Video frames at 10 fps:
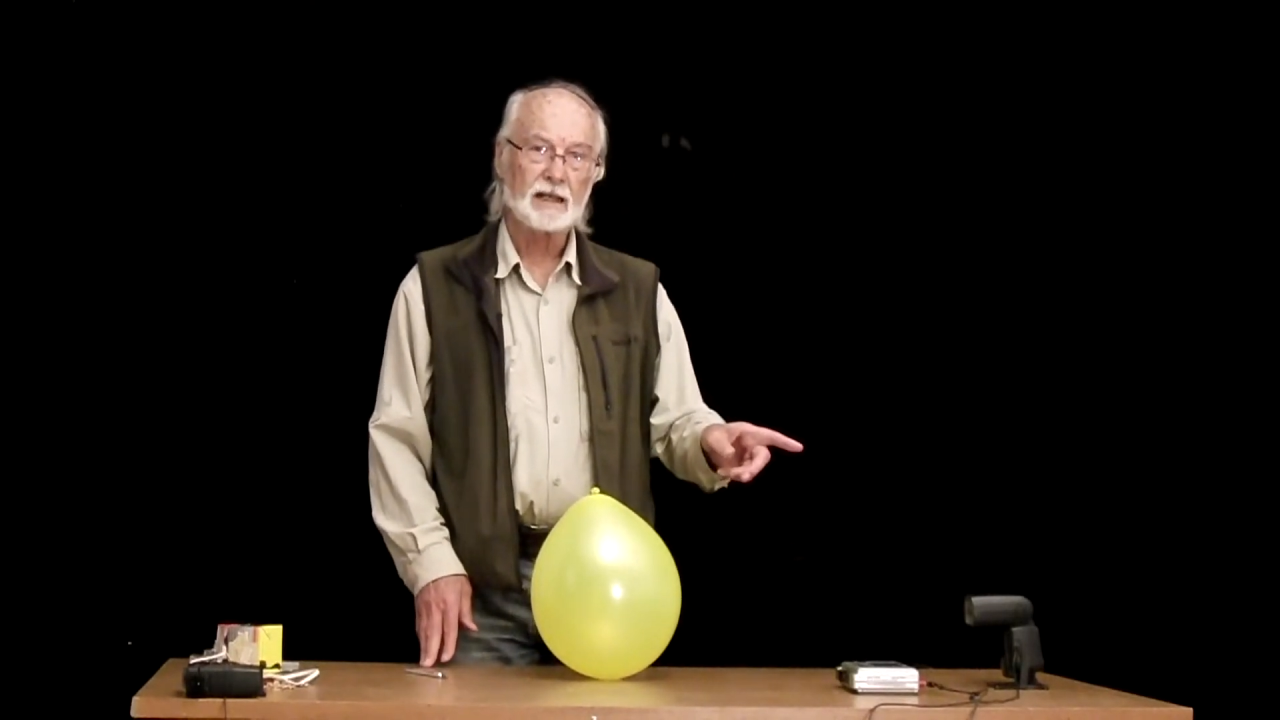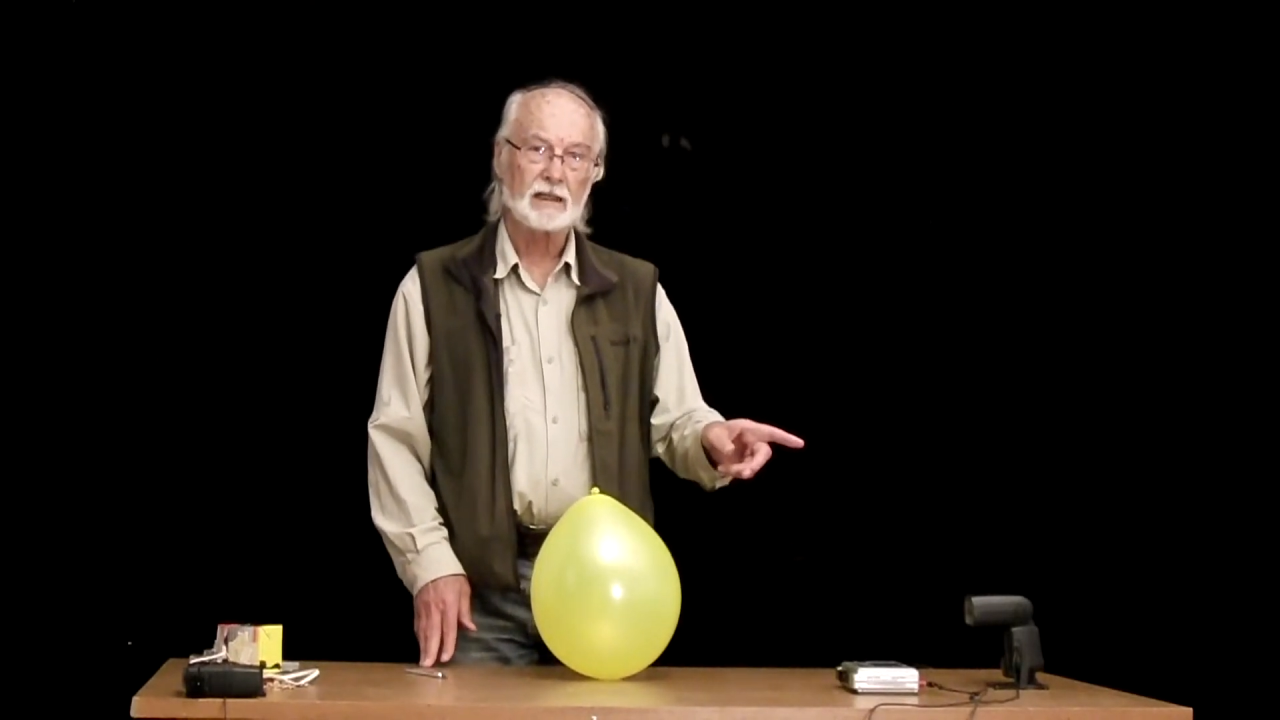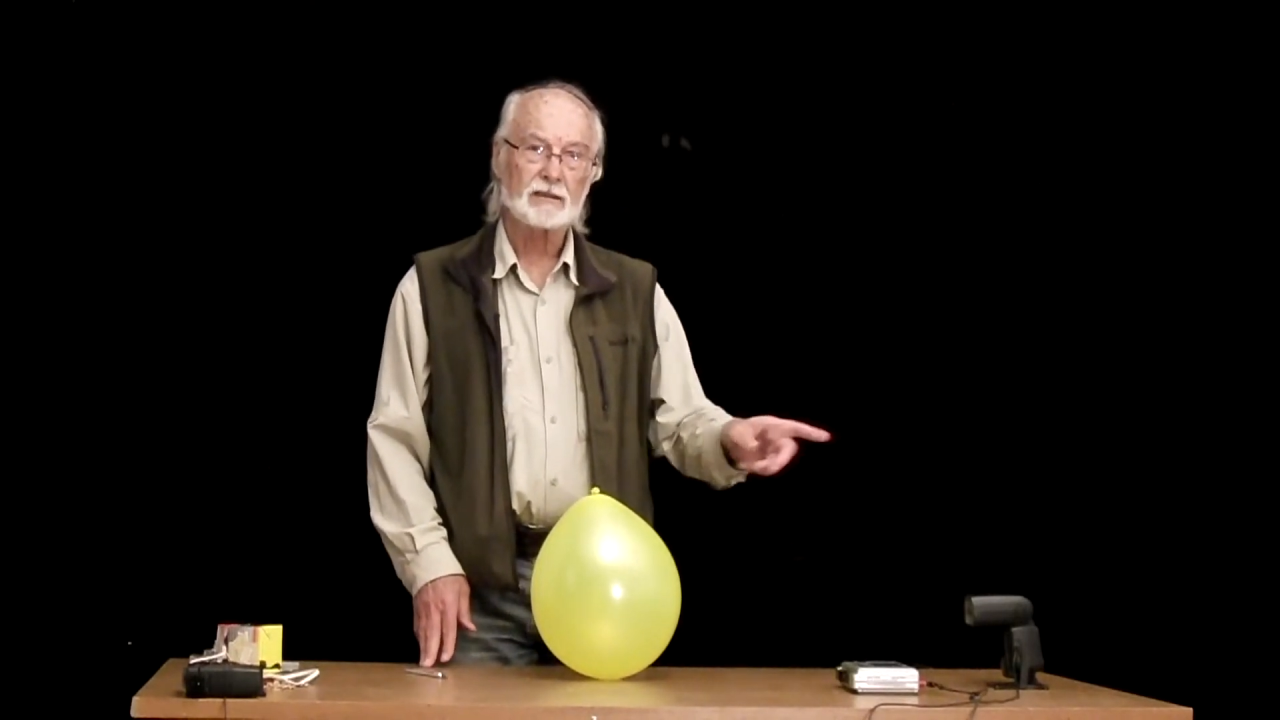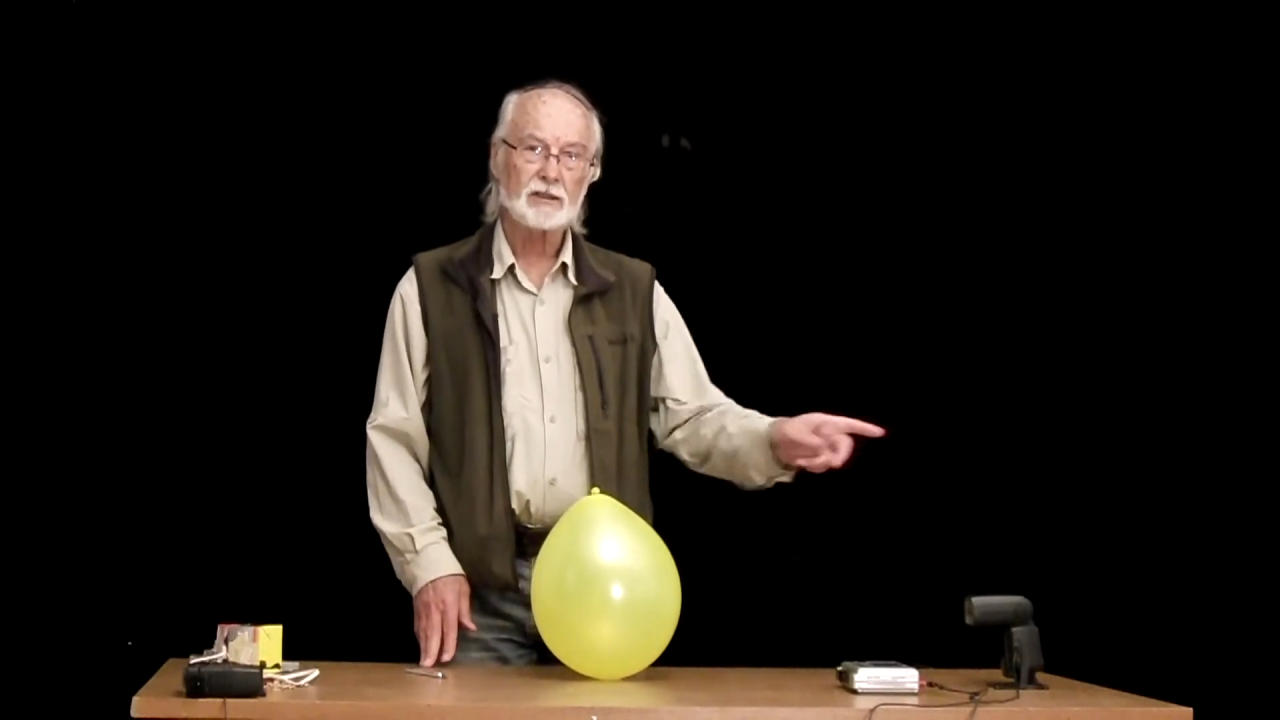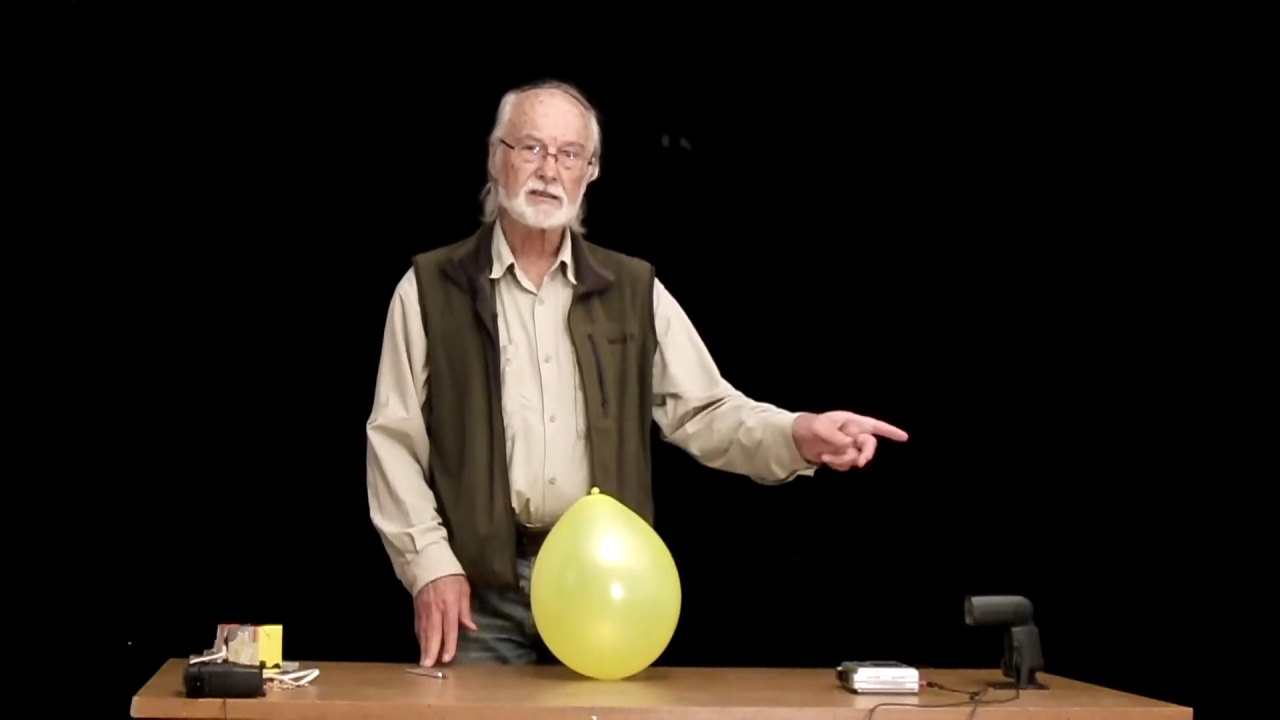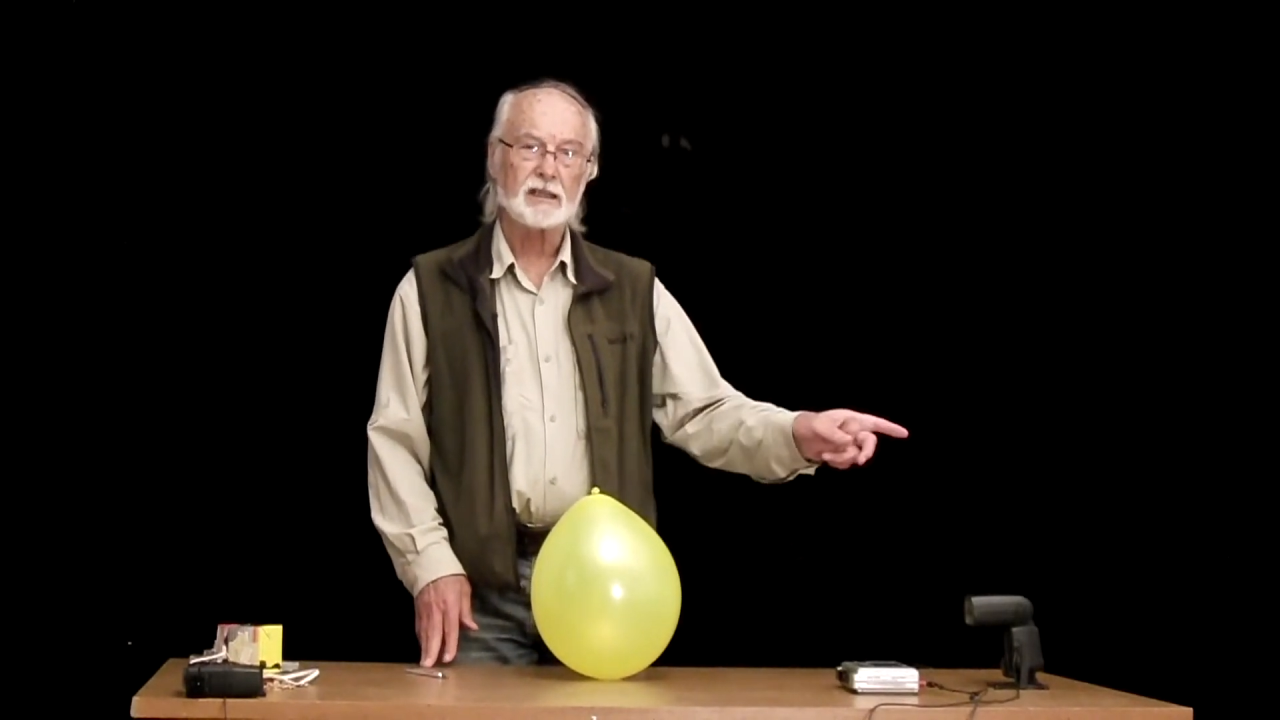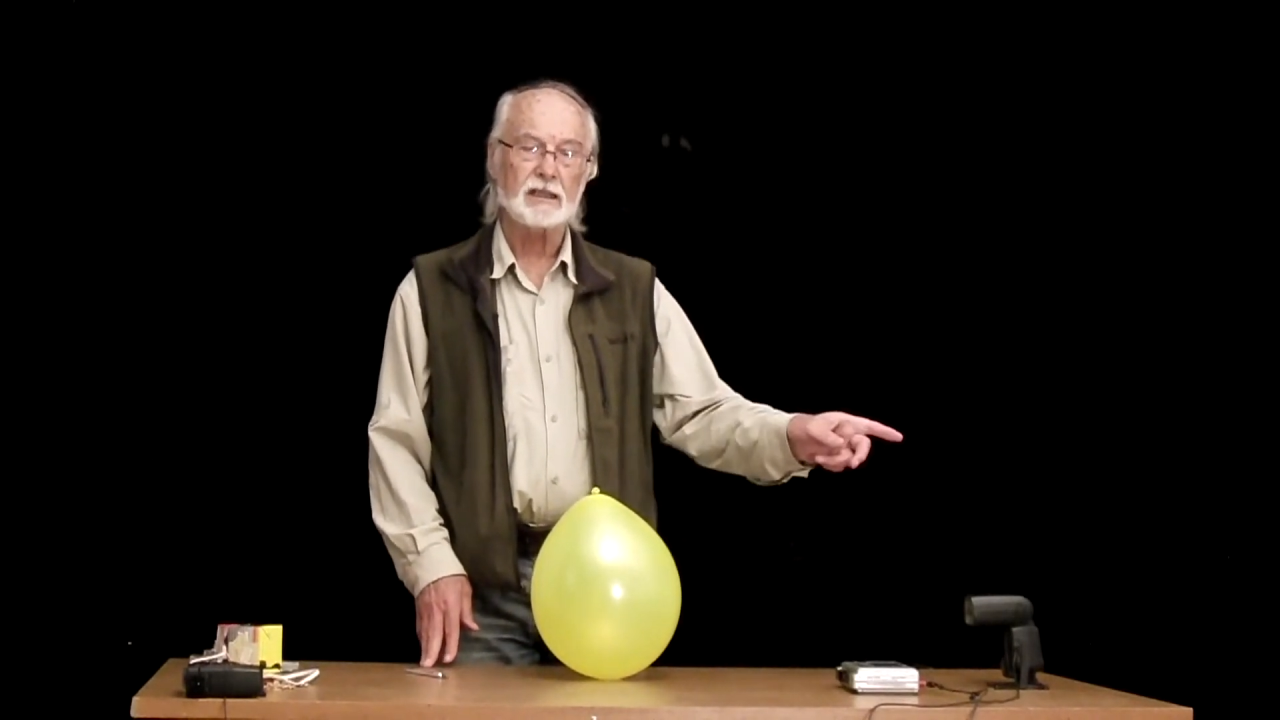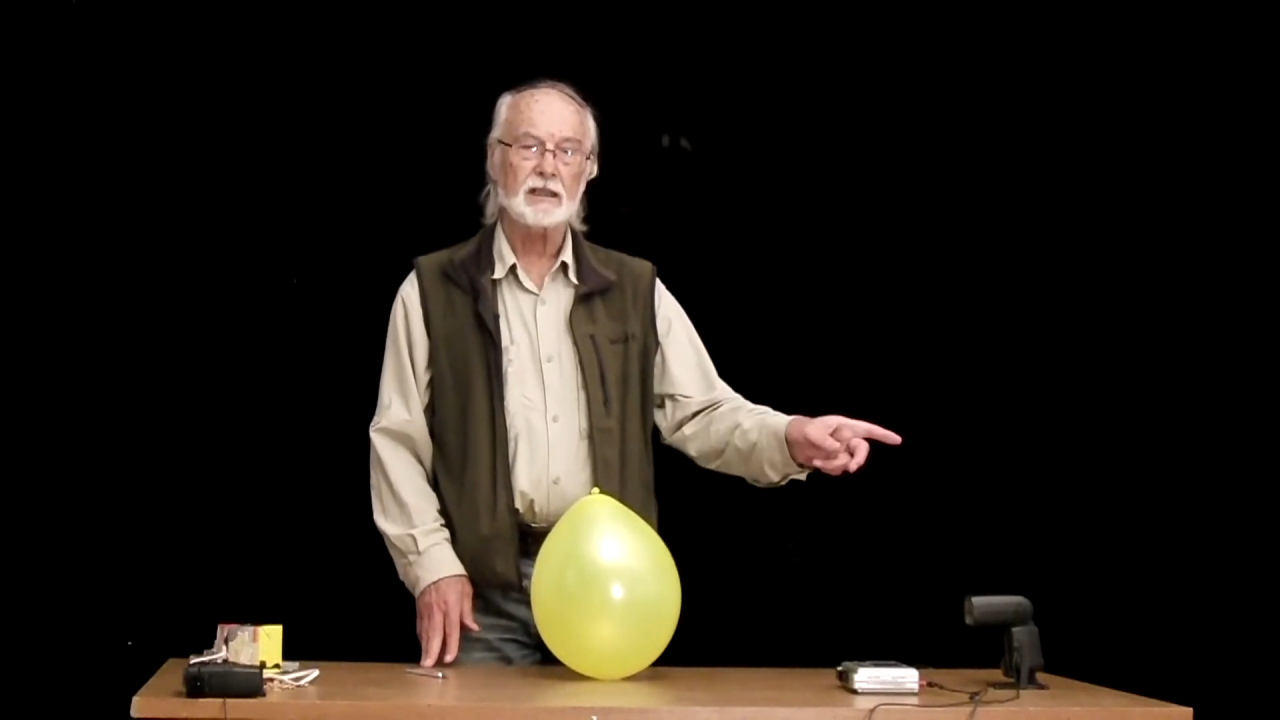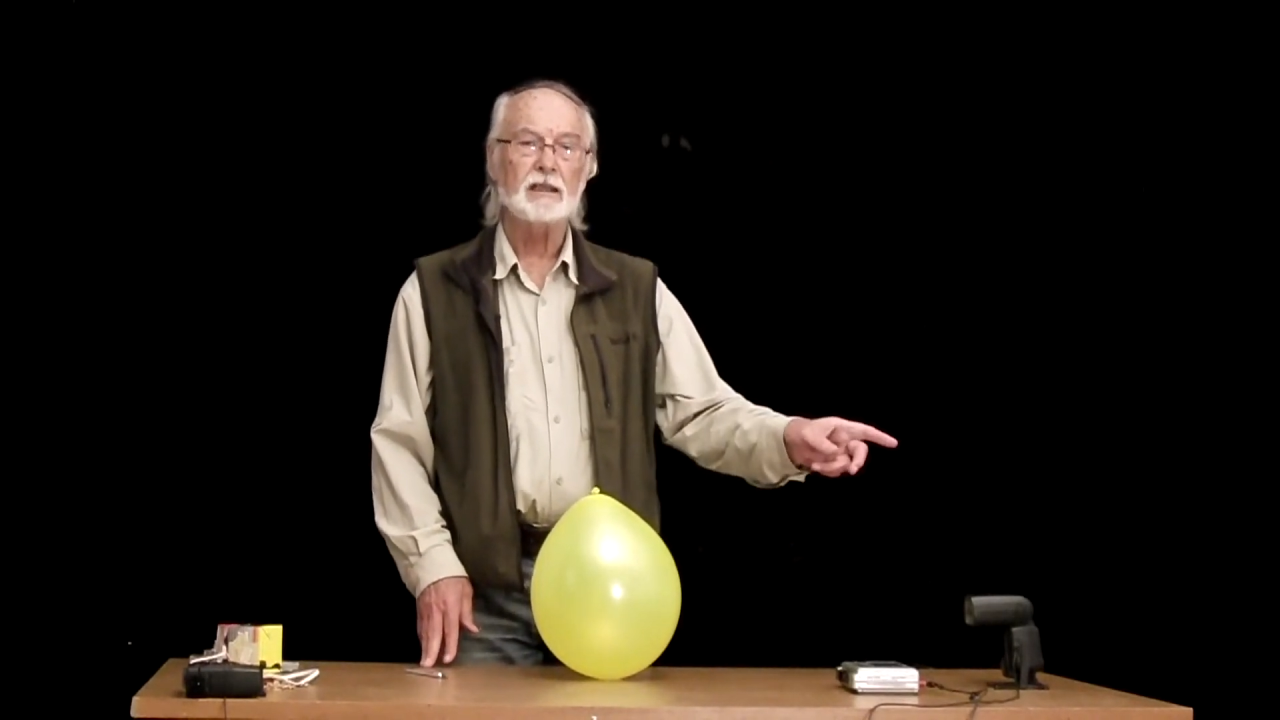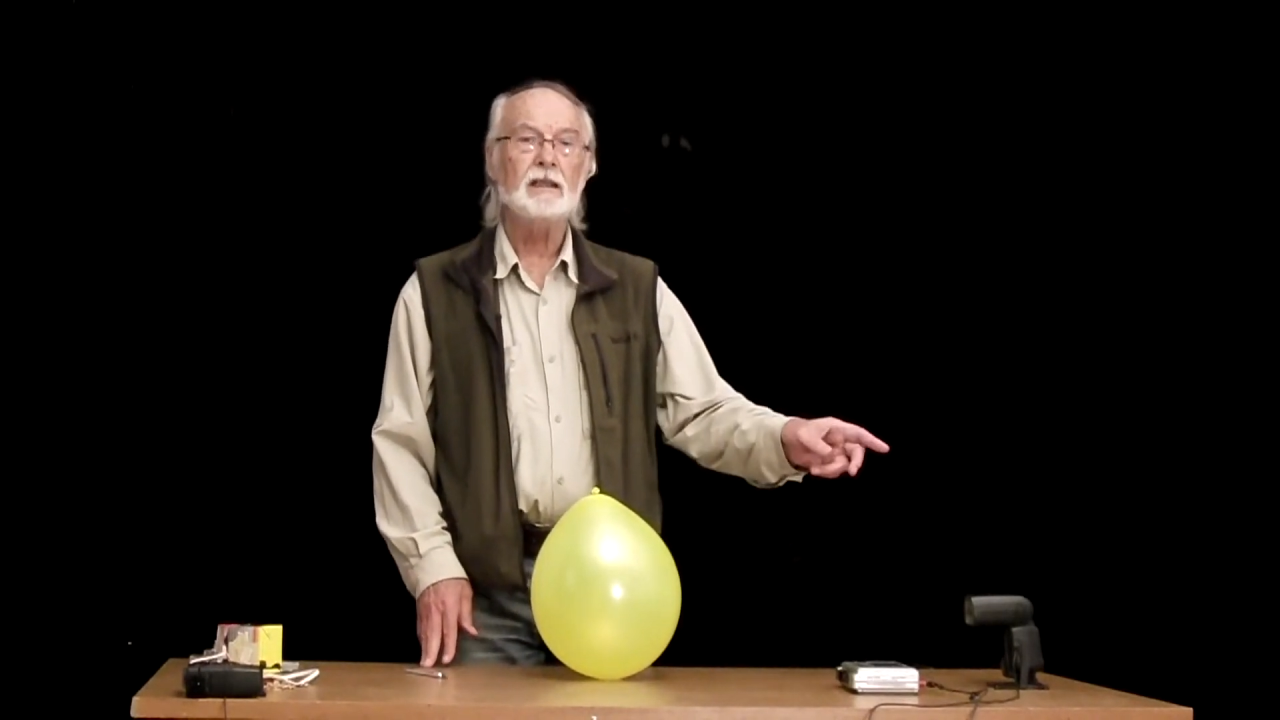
electricity